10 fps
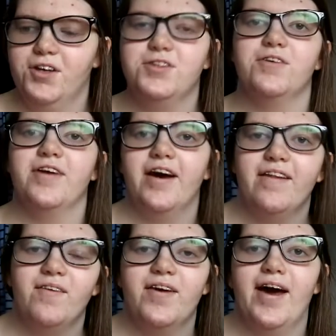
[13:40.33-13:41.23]
So now
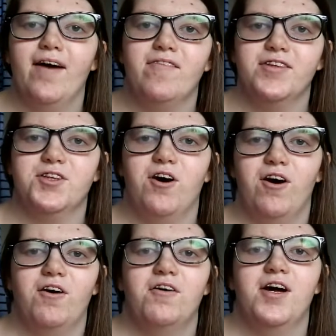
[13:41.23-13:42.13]
that we have this
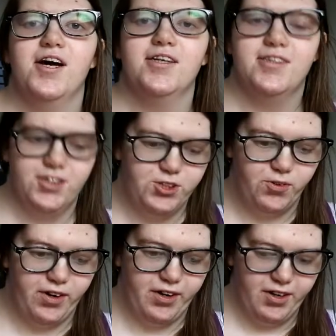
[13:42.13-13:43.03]
all
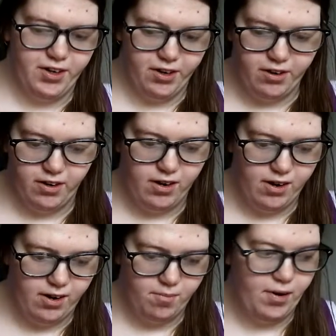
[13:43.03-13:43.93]
situated here,
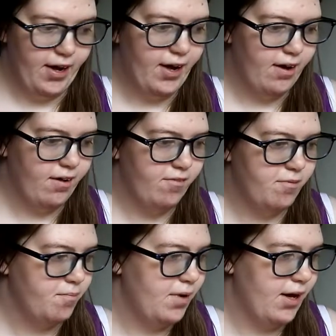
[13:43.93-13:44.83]
I
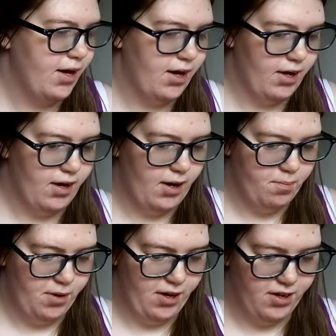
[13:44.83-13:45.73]
have my
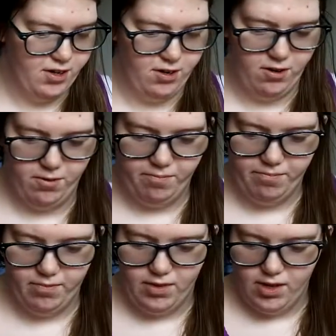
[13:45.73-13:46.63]
iPad here.
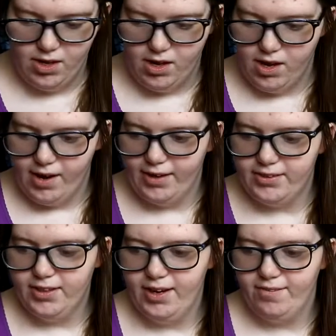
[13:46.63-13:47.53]
I
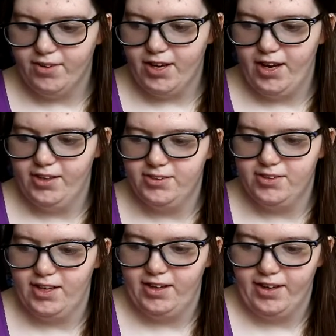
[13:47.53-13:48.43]
did have a case
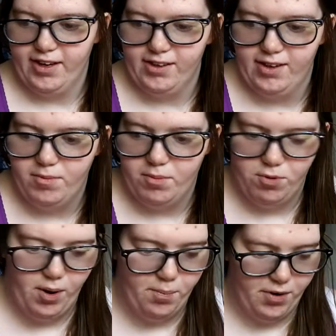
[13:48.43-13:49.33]
that like let me
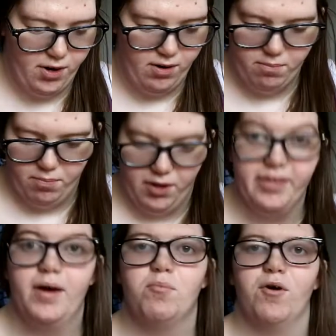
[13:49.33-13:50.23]
prop it up, but
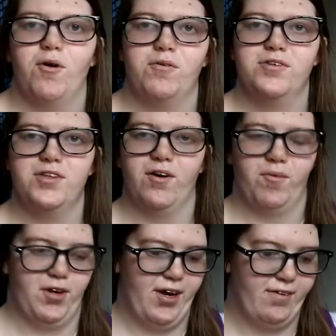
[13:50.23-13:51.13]
that broke, so
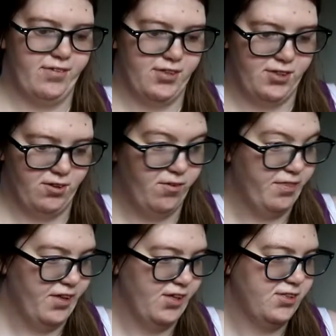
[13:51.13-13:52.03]
I'm gonna have to deal
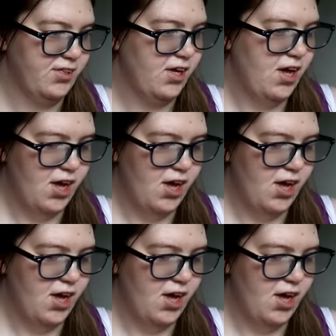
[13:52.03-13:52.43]
with this.